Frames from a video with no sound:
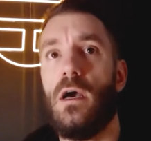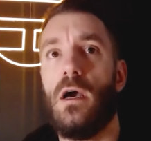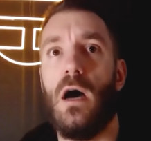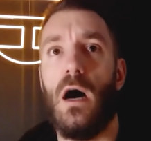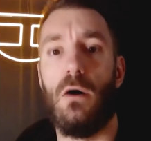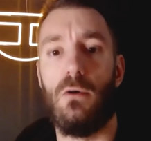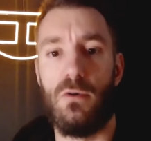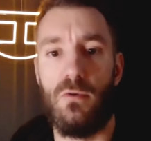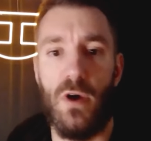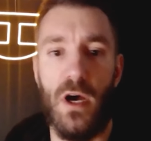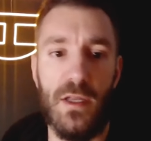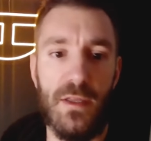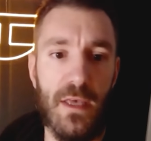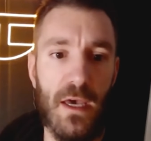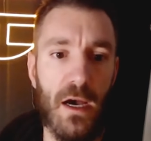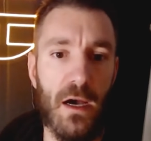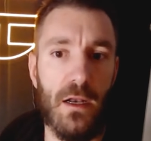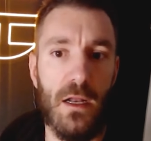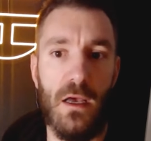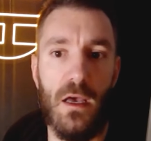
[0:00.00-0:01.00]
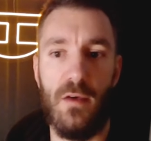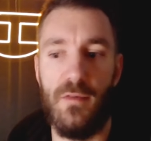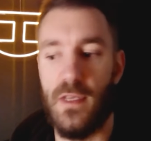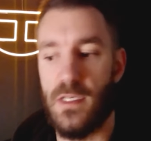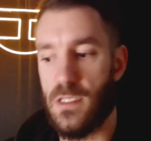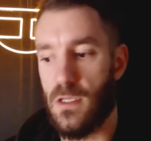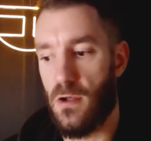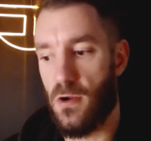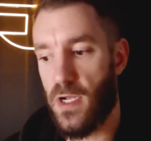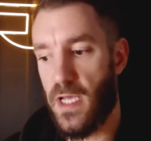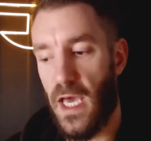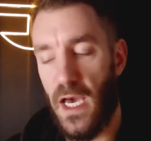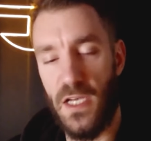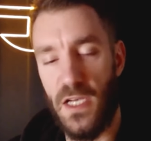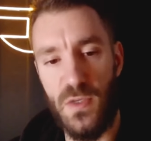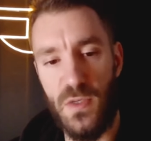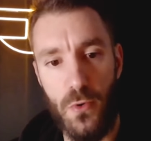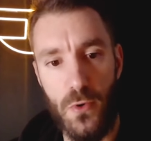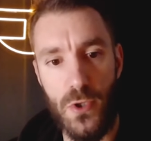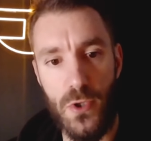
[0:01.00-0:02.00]
I would write down if there's a lot of
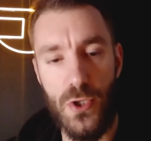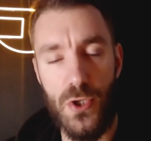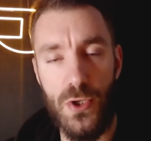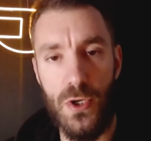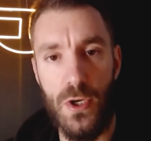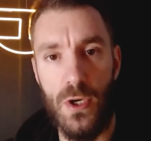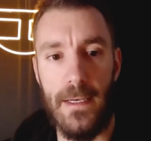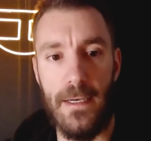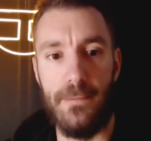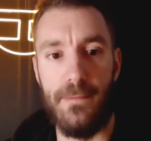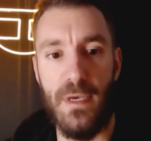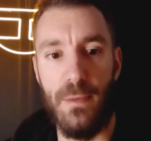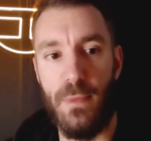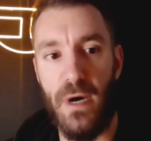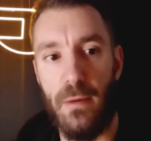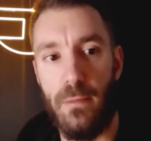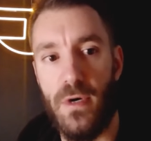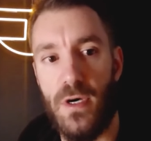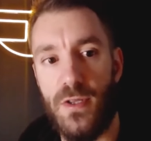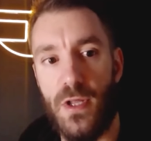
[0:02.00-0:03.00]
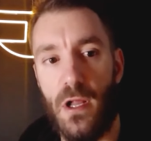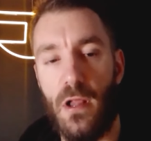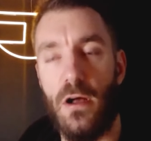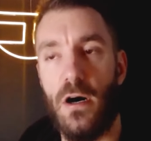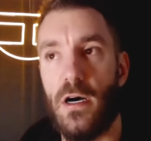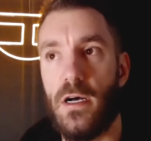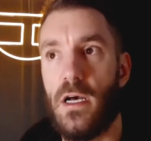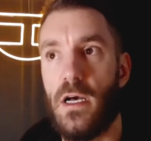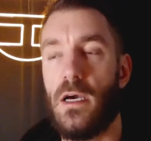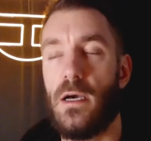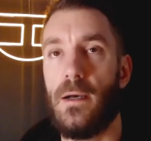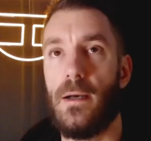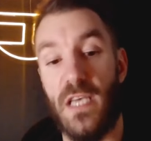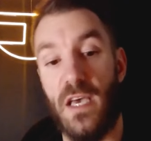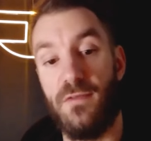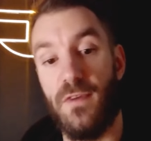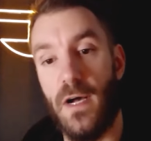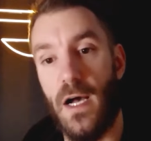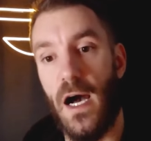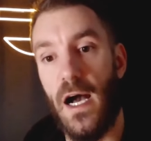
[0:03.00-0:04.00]
cage push, it might burn the clock.
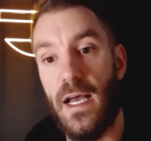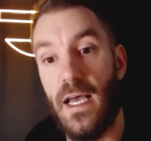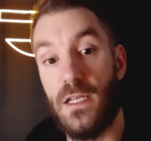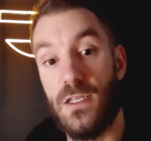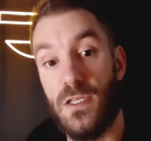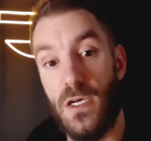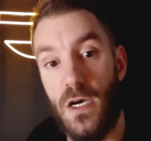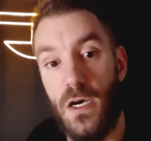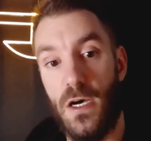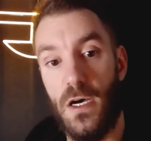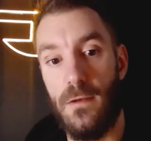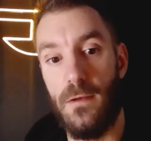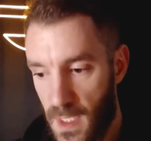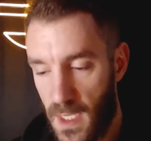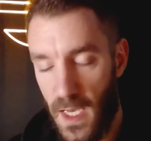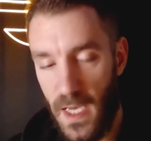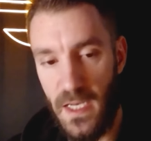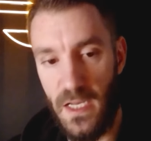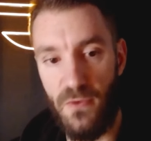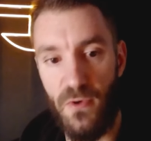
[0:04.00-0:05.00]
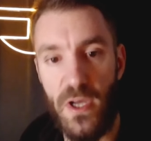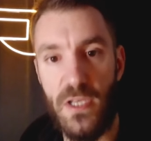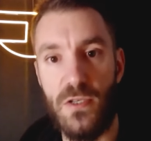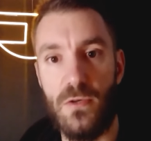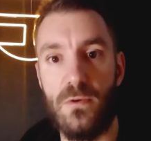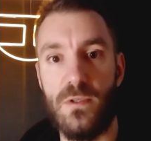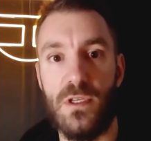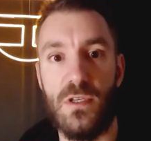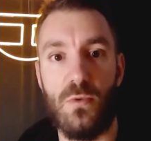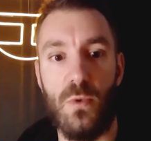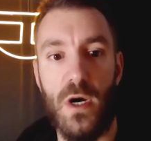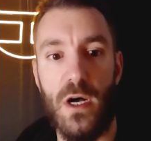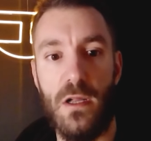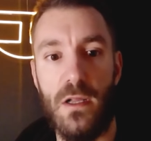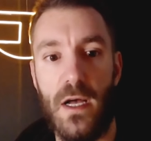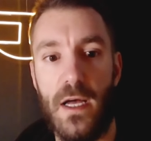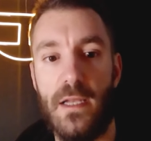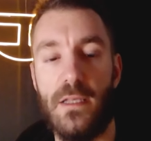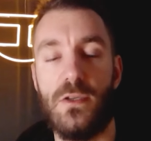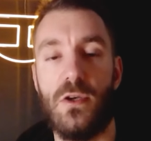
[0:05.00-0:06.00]
If a guy gets hurt and he wrestles as well
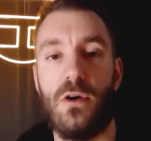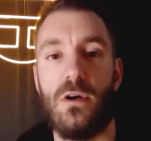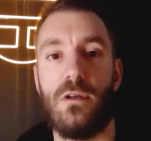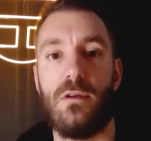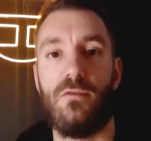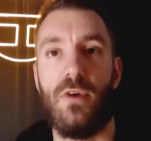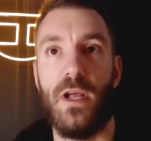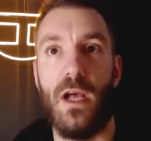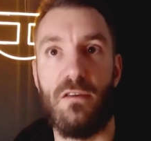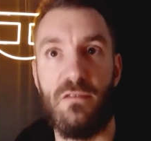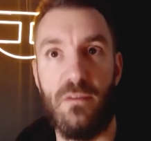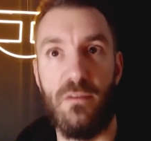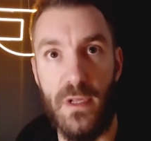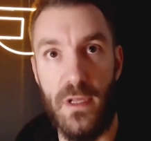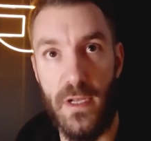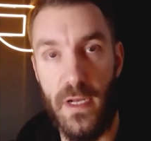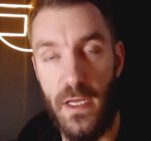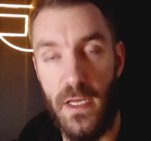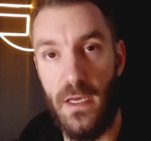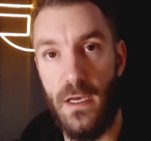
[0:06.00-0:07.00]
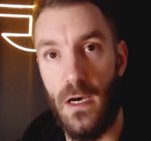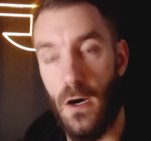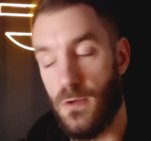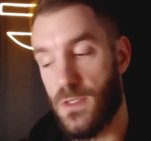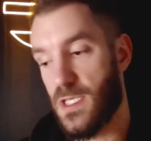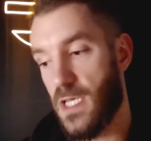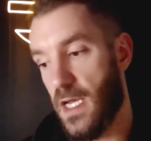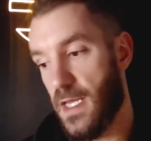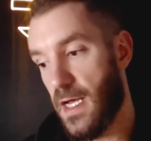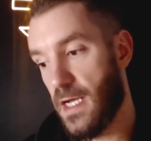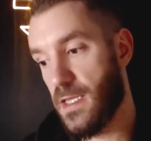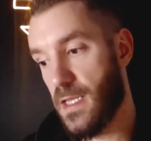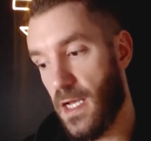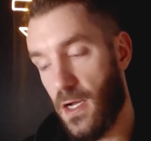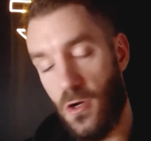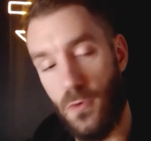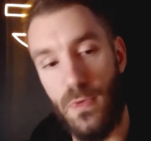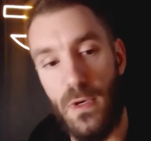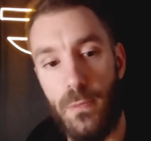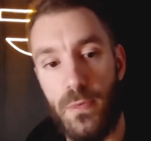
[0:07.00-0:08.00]
and he's got recoverability, I would say that
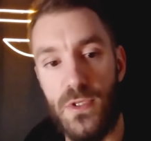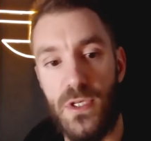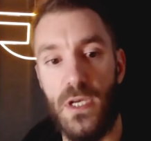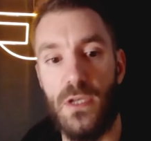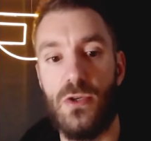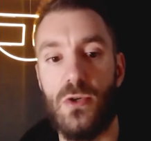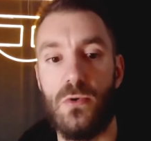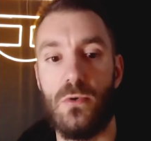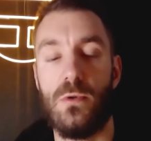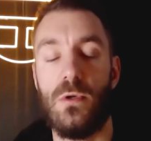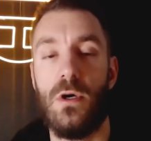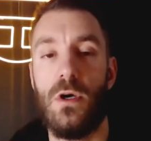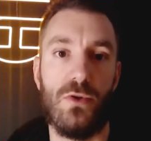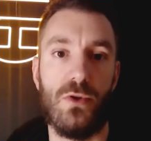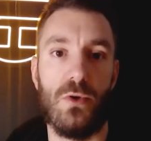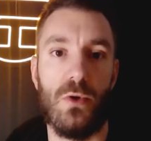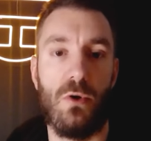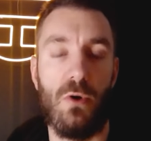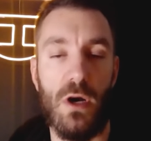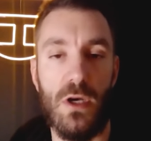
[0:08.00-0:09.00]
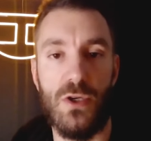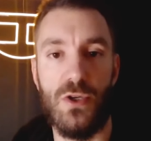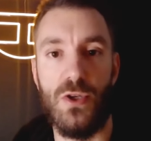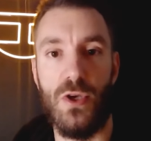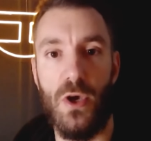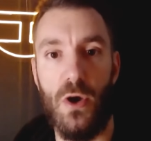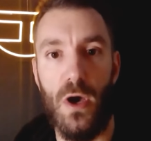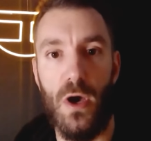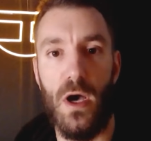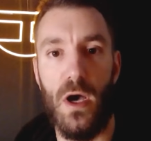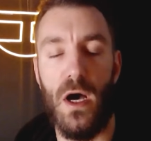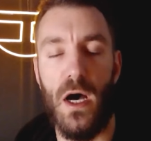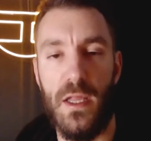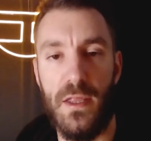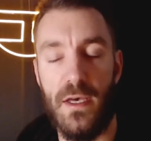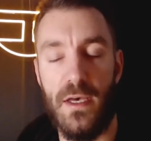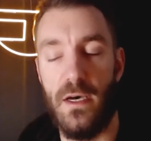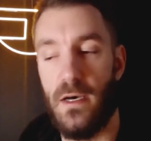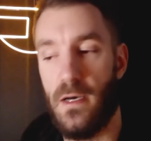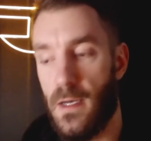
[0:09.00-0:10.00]
could be potential to crush the
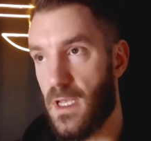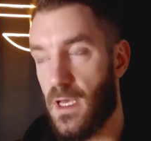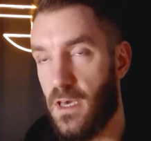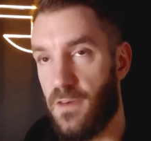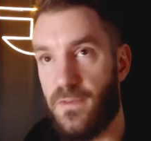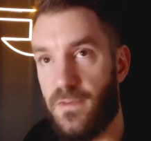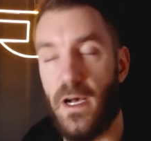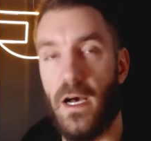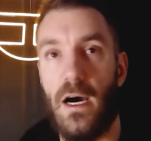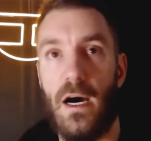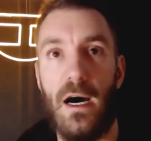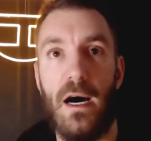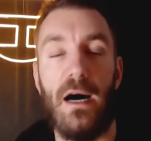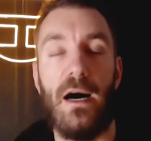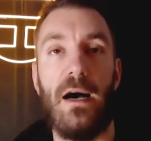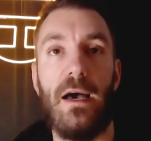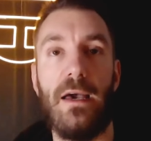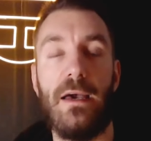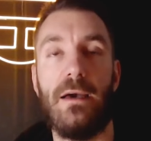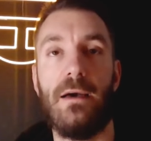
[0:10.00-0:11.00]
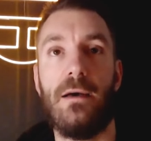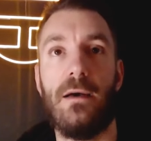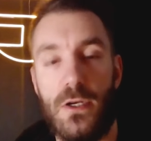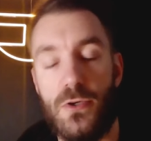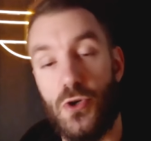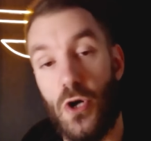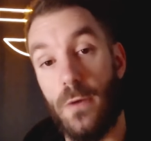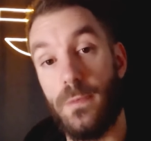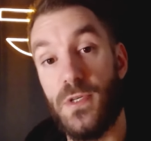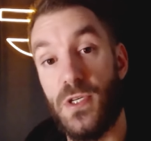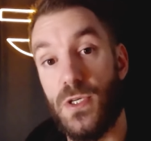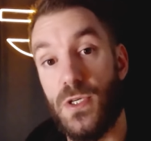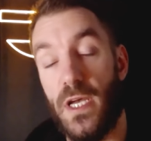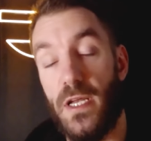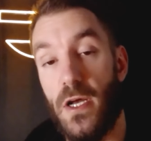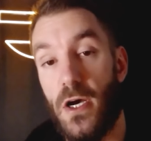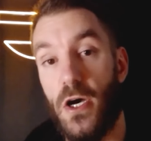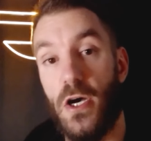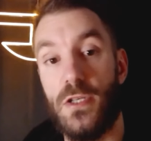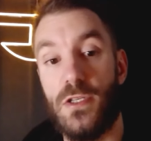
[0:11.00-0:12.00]
under. If a guy drops and
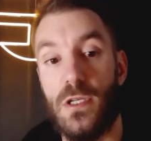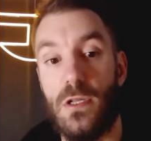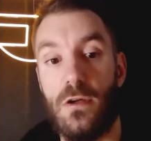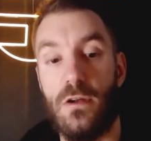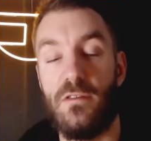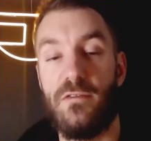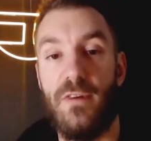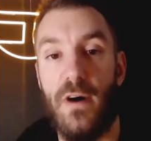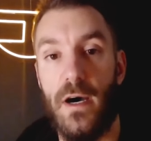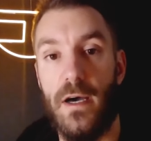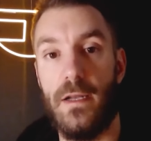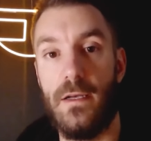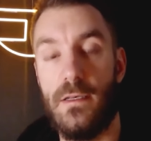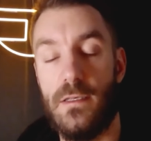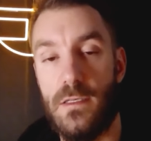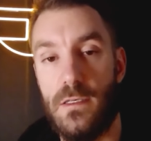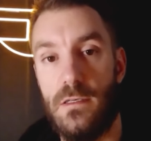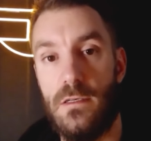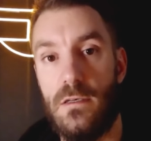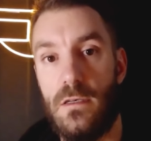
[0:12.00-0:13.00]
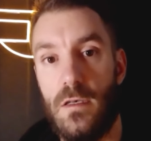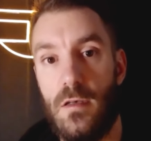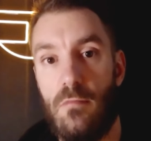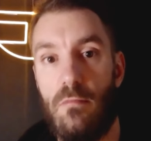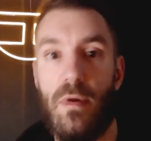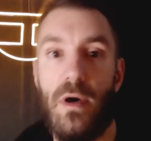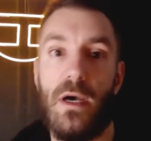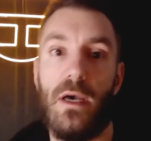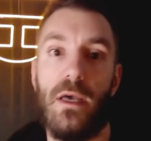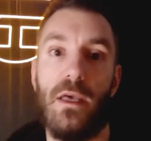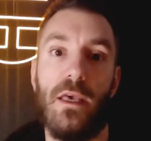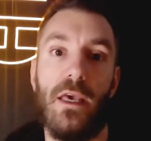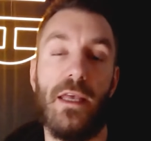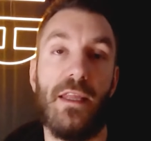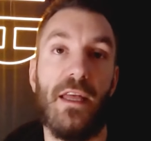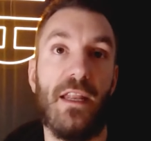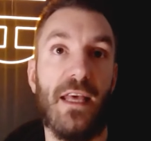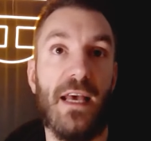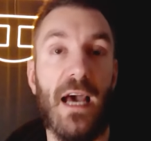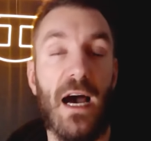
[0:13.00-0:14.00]
hurts a lot of fighters, but he
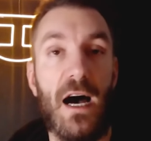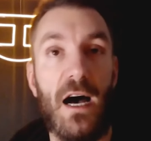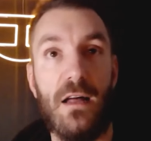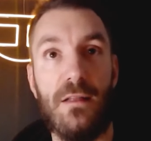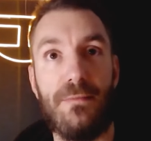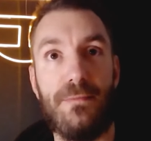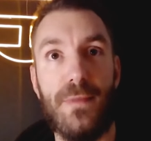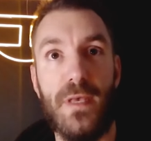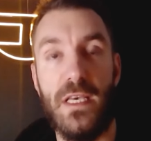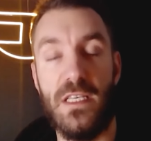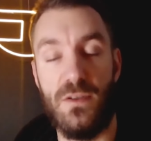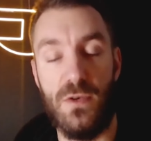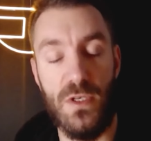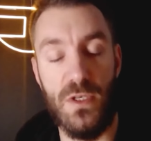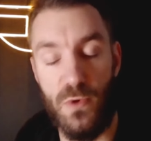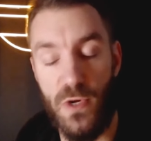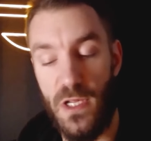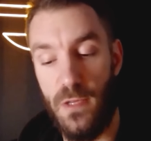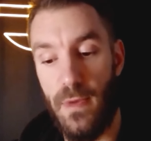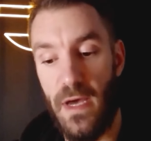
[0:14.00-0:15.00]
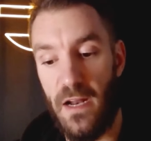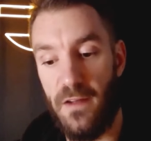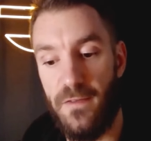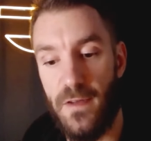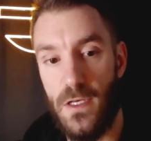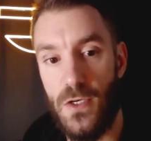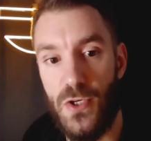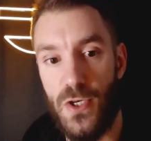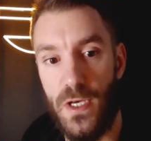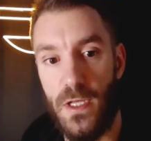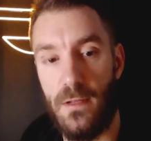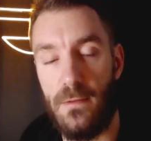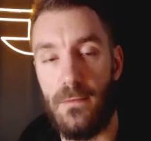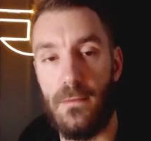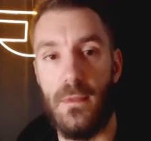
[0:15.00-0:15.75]
can't, he's really bad at finishing.